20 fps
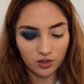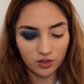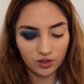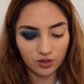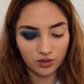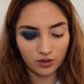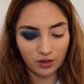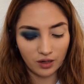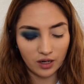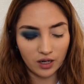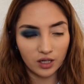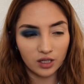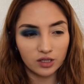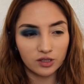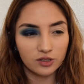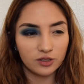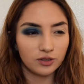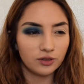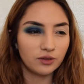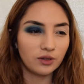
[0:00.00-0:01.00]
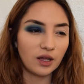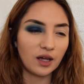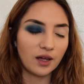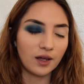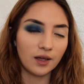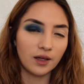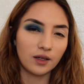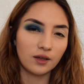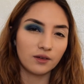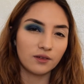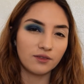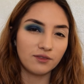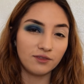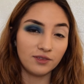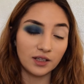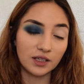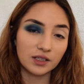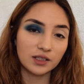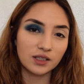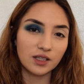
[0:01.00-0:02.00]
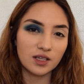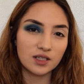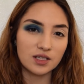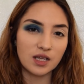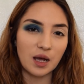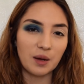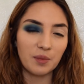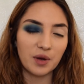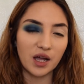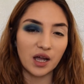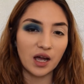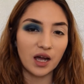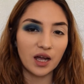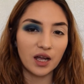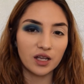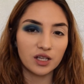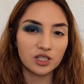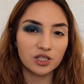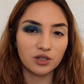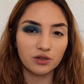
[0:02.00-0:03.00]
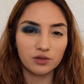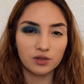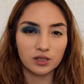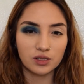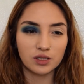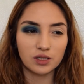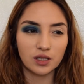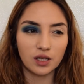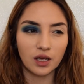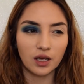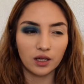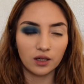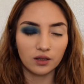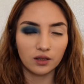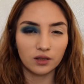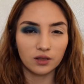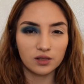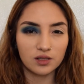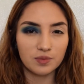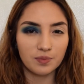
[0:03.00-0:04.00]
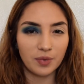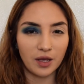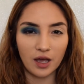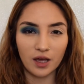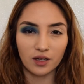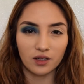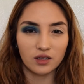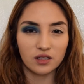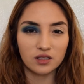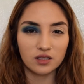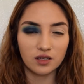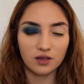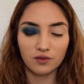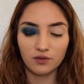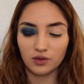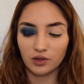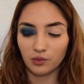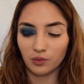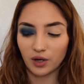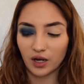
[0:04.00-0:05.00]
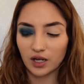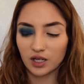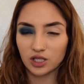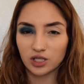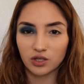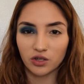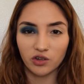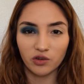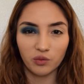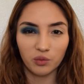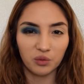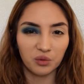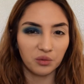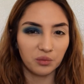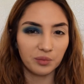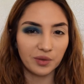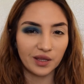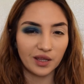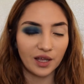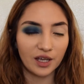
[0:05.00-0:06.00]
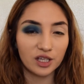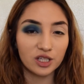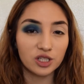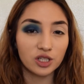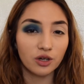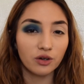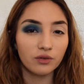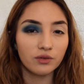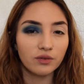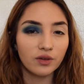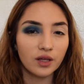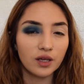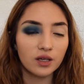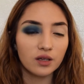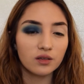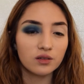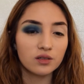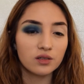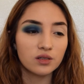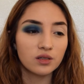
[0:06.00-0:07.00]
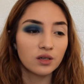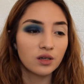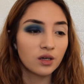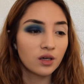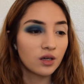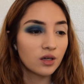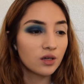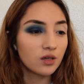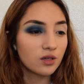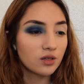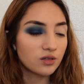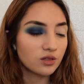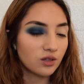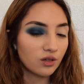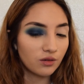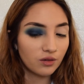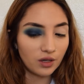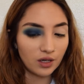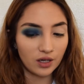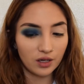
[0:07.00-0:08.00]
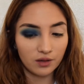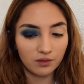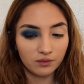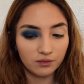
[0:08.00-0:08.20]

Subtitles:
trying to like flick this at my eye so it's like specks of the white, so it will be like snowflakes. So yeah.